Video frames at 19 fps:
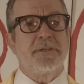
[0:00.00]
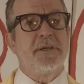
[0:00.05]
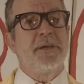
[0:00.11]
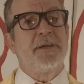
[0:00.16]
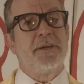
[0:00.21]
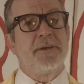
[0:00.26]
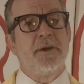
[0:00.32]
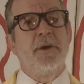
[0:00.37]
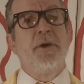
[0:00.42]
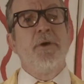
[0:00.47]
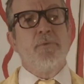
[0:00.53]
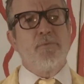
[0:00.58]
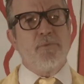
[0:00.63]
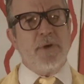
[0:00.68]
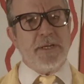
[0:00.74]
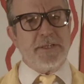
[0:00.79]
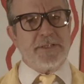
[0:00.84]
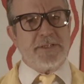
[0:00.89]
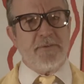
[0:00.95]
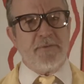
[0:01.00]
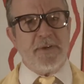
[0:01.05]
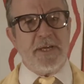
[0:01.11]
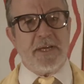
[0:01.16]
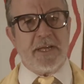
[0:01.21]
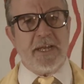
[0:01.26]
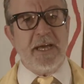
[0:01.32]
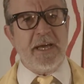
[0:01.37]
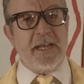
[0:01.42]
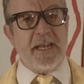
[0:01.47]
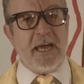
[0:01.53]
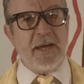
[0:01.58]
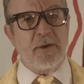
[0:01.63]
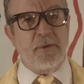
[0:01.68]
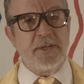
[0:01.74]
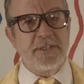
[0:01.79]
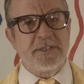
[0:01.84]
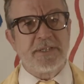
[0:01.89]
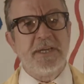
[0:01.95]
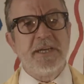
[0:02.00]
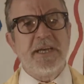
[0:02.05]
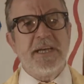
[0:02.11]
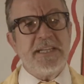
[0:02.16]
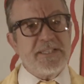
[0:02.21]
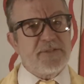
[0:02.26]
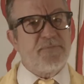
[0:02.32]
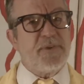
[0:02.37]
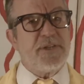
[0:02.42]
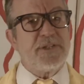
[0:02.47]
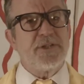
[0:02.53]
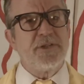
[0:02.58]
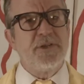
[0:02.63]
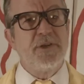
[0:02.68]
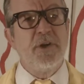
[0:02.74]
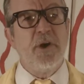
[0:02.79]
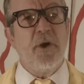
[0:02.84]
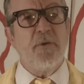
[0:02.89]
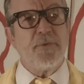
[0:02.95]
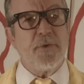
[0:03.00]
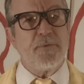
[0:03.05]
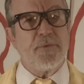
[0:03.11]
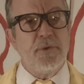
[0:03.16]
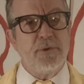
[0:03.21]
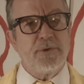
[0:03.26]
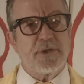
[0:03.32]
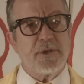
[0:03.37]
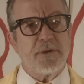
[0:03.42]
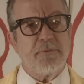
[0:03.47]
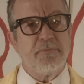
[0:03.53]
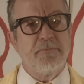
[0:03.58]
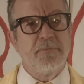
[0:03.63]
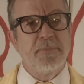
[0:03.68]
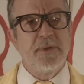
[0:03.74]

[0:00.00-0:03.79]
in relatively clear language, his vision of the future.